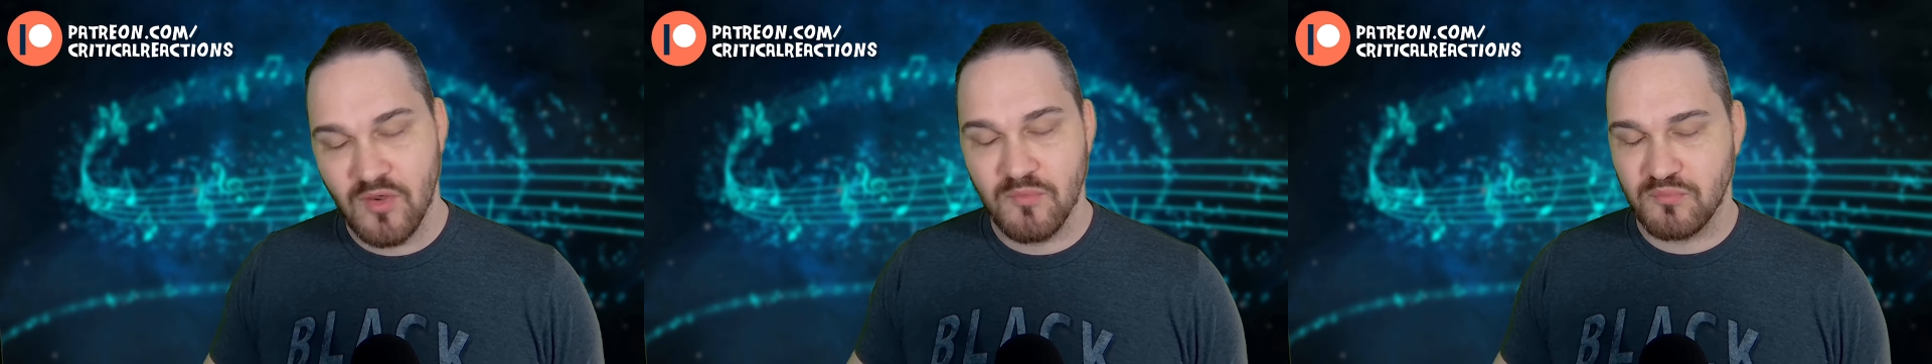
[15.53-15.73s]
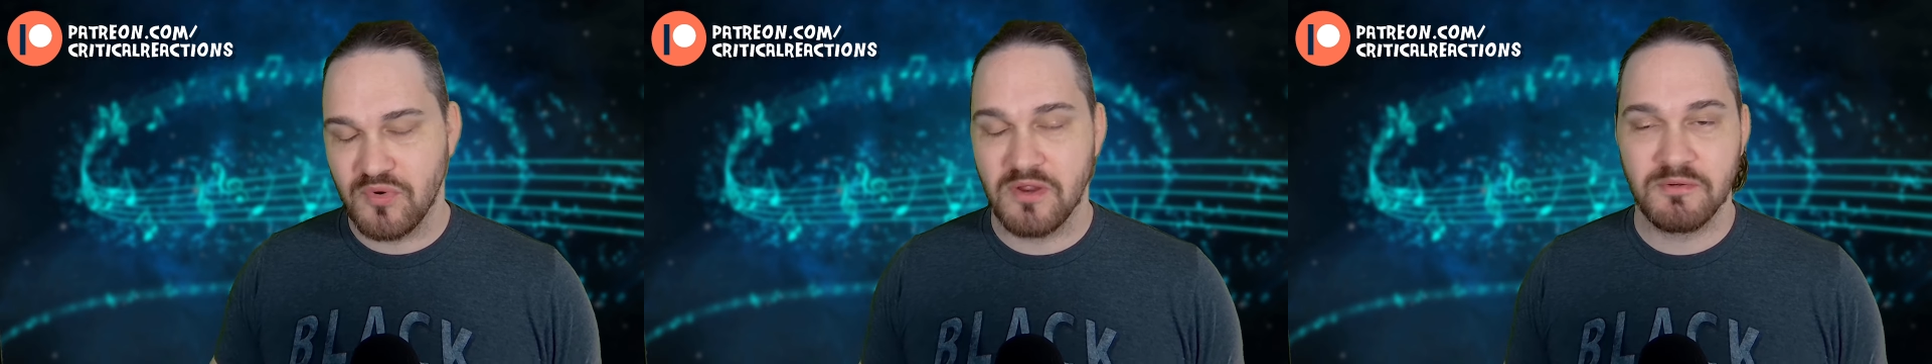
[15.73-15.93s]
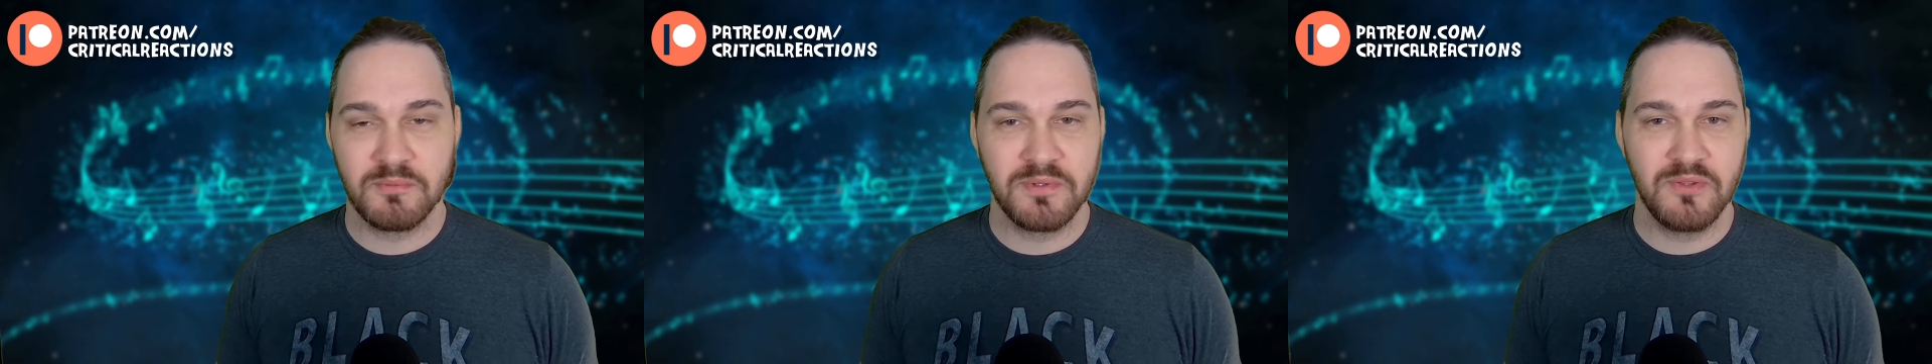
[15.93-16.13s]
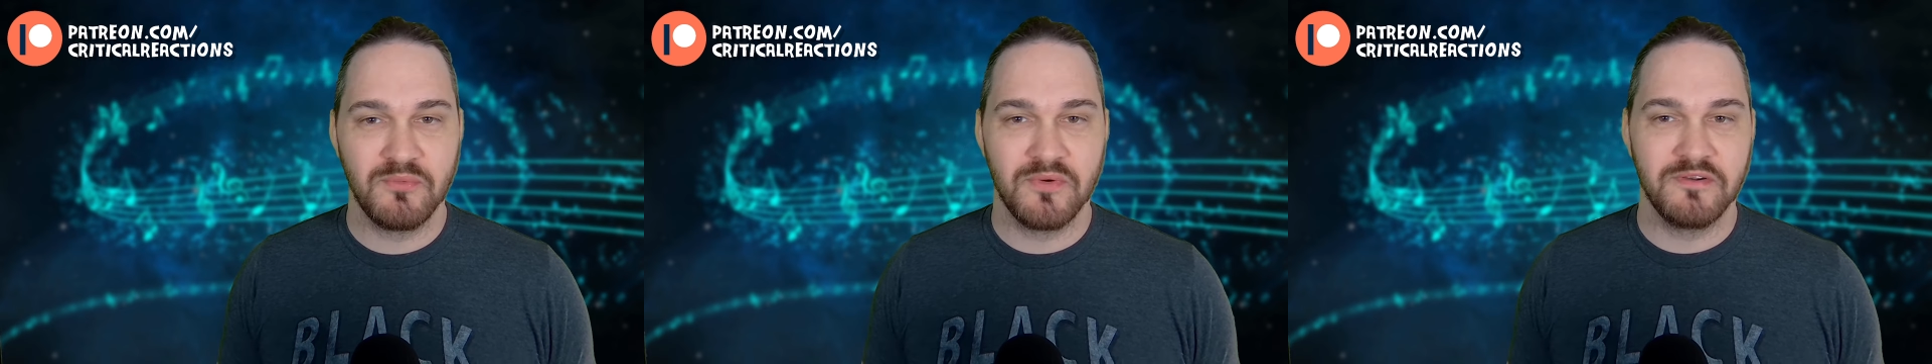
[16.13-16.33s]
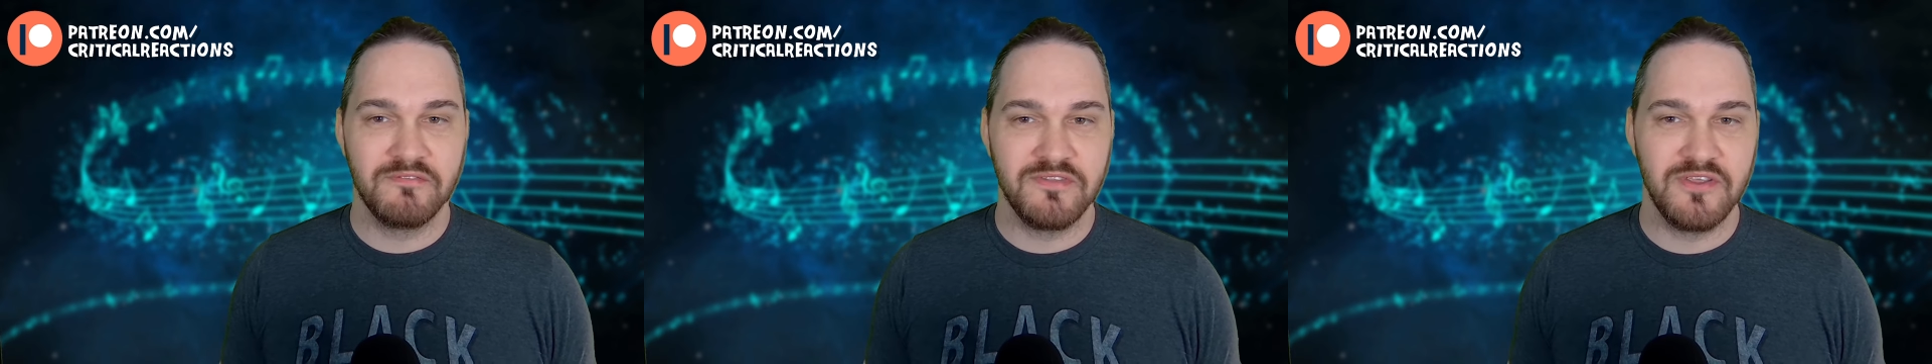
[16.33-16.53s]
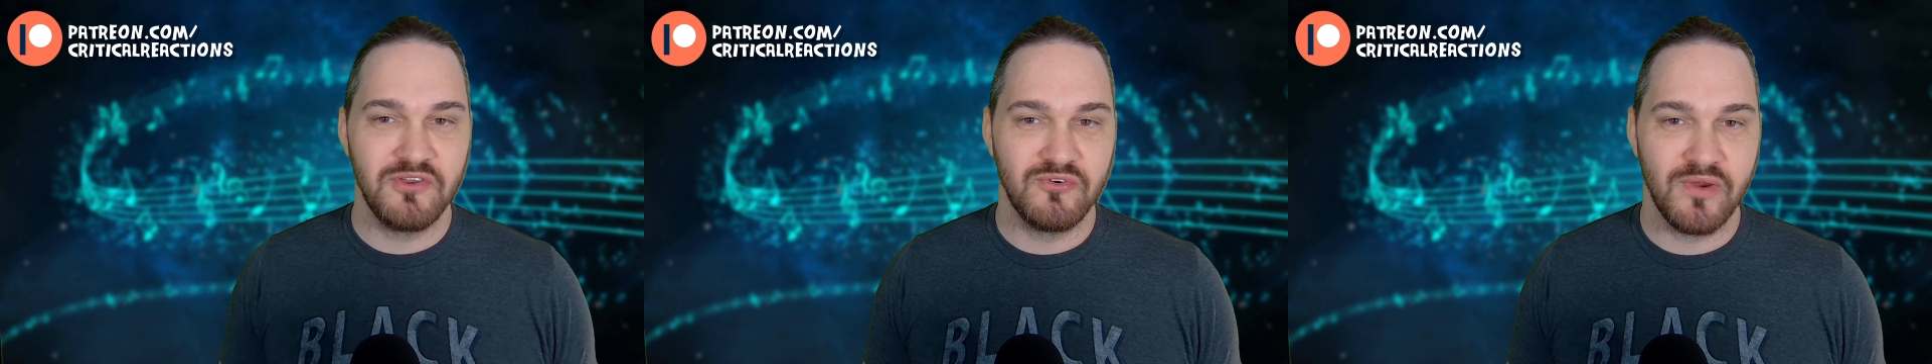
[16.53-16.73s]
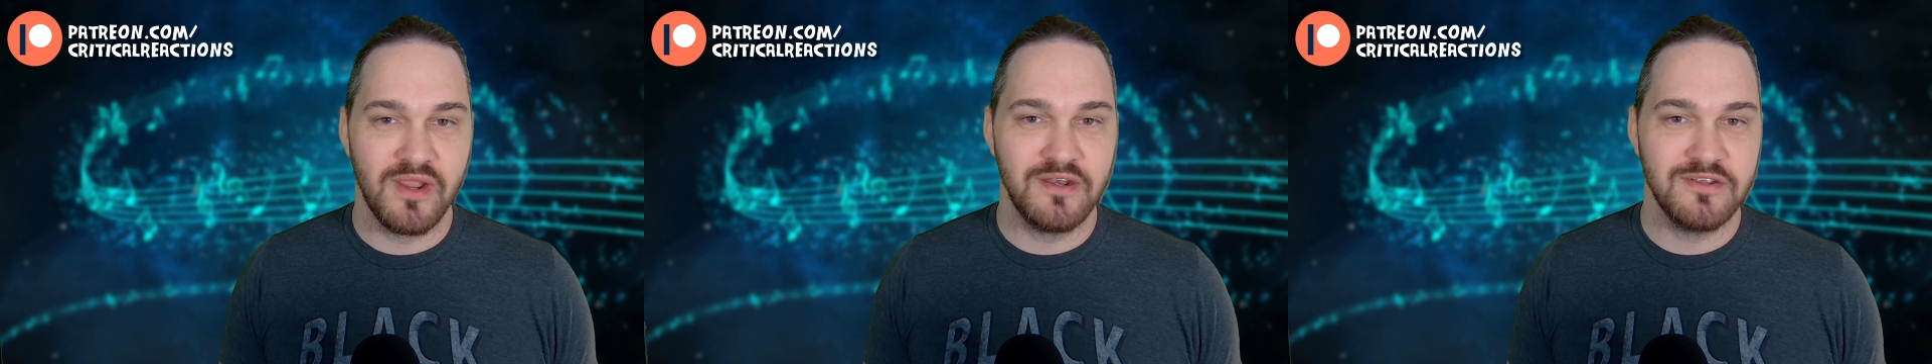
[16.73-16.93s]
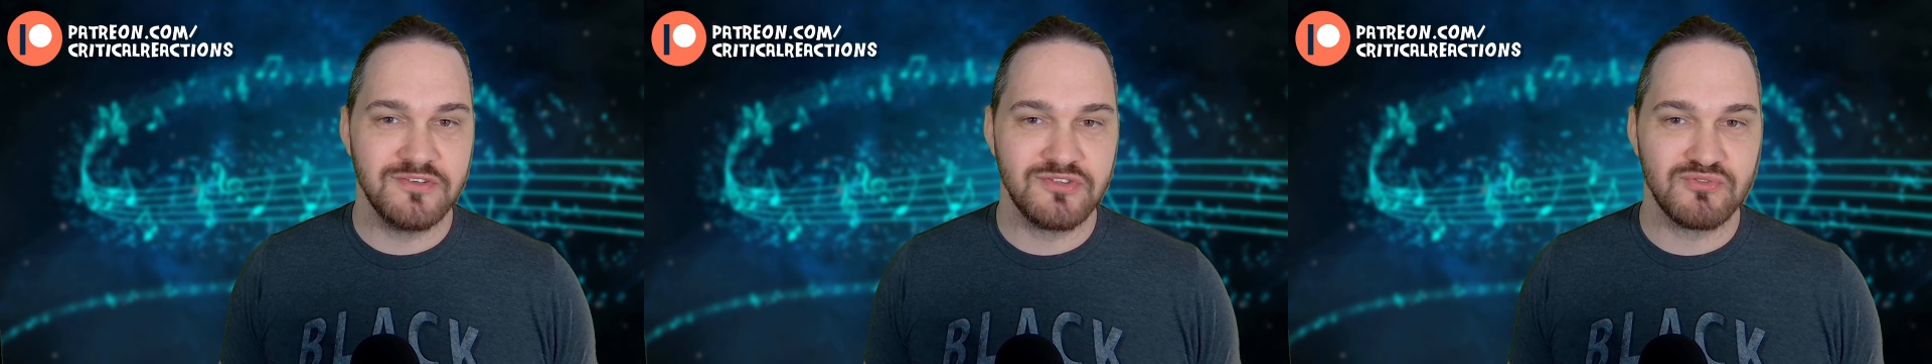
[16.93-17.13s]
probably one of the
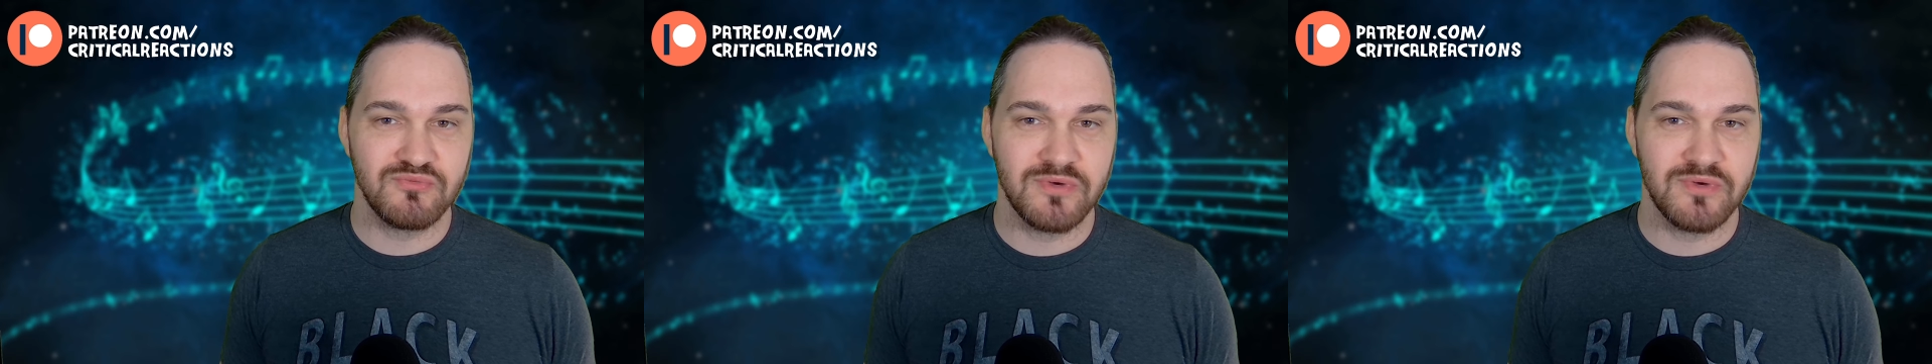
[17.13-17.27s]
greatest